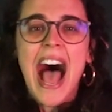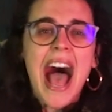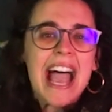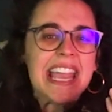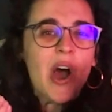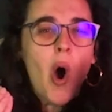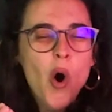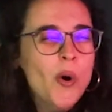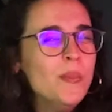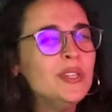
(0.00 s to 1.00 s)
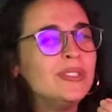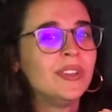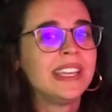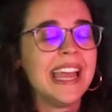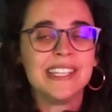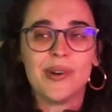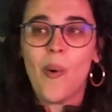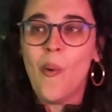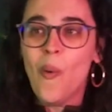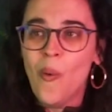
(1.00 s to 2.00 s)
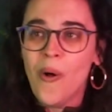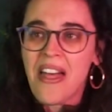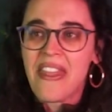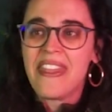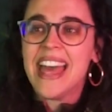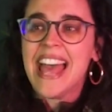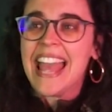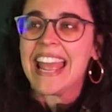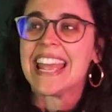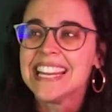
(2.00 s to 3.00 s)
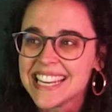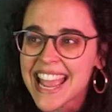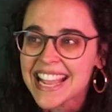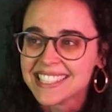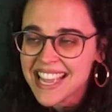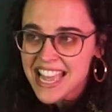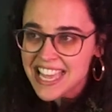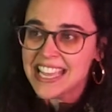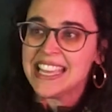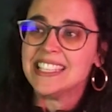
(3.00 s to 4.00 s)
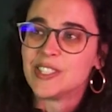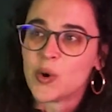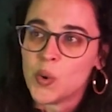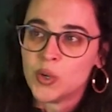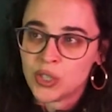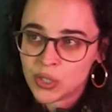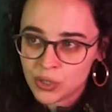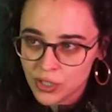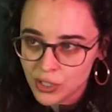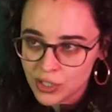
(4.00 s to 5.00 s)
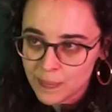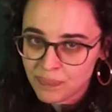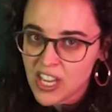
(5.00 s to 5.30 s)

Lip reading: I almost forget all the headaches he's caused us.